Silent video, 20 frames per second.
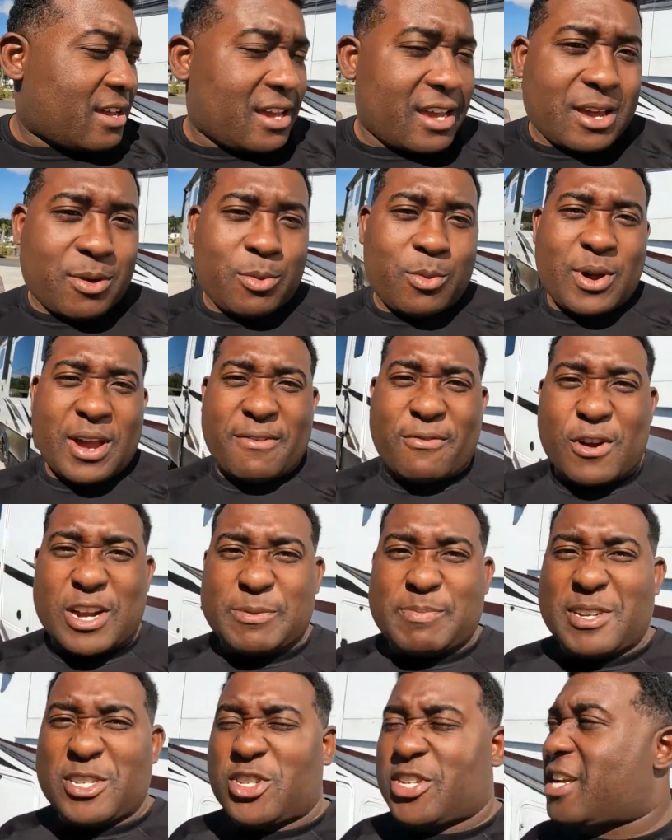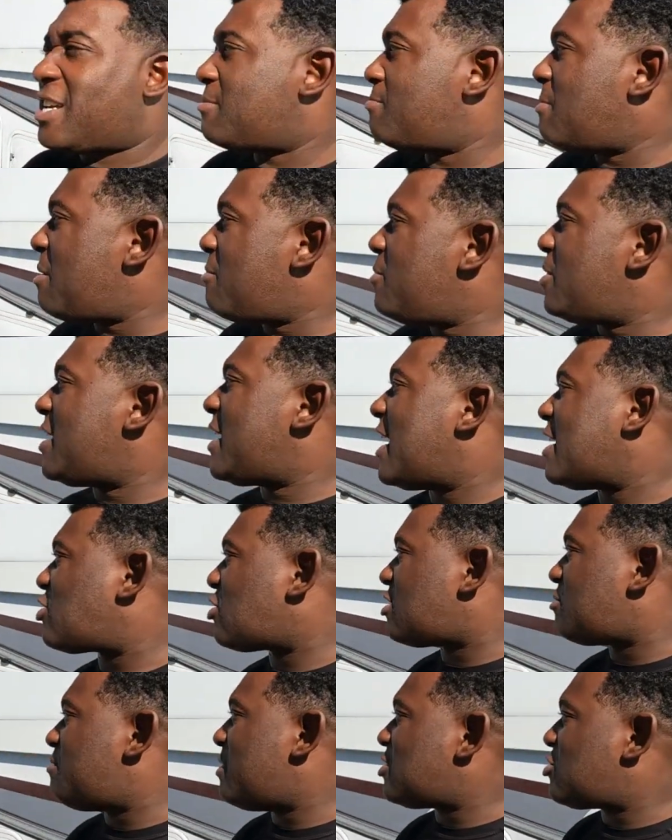And we're waiting for our special guest. Maybe we can catch
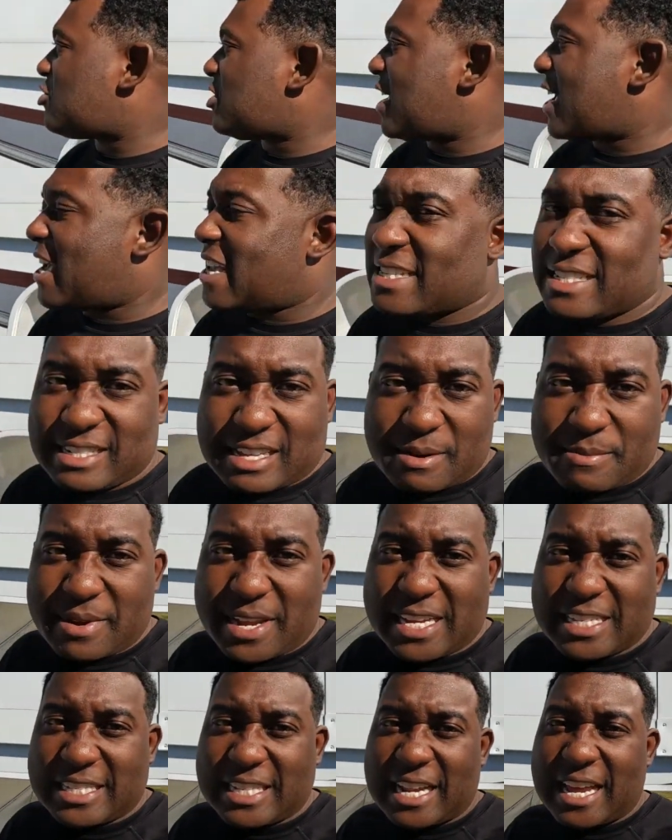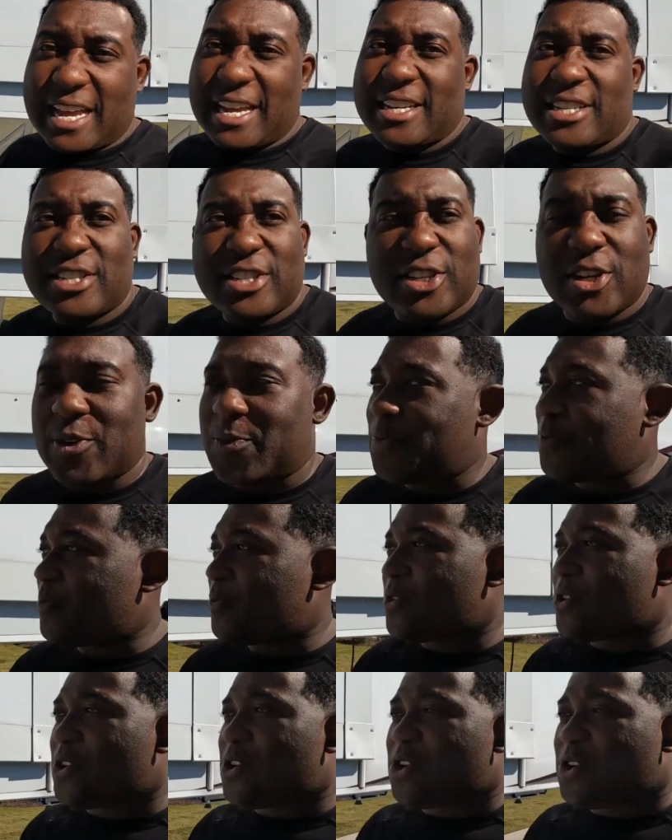our special guest come in today. So
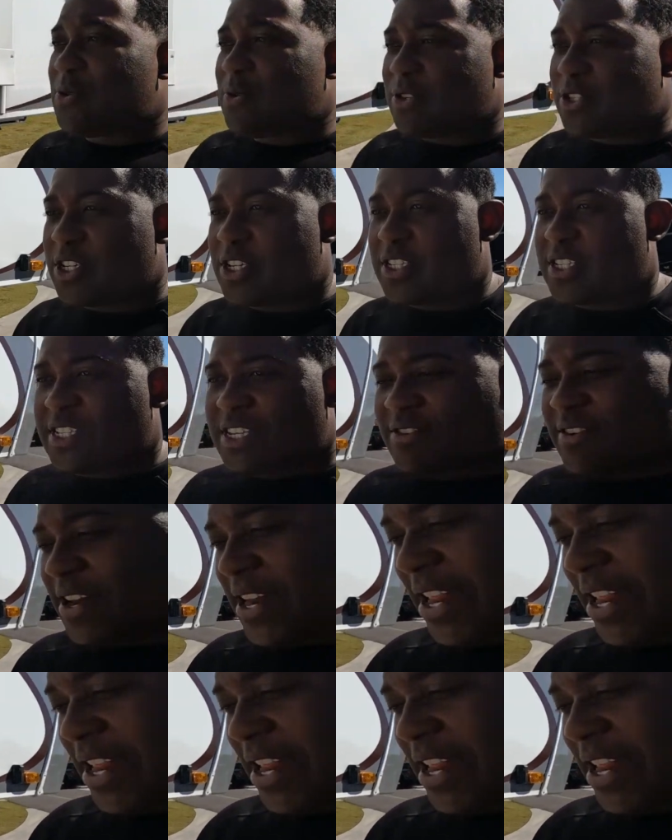shall see. Right